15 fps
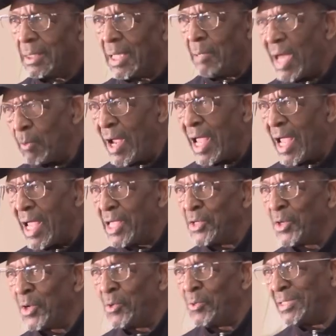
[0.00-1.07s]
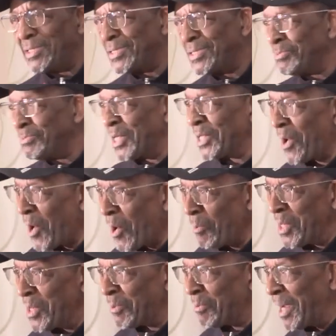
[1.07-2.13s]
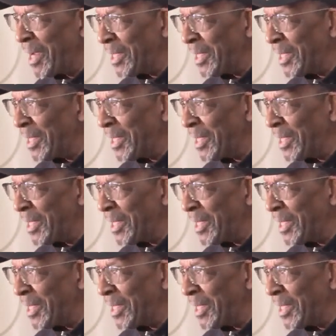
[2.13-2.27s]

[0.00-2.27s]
And by the way, you know, we can all be the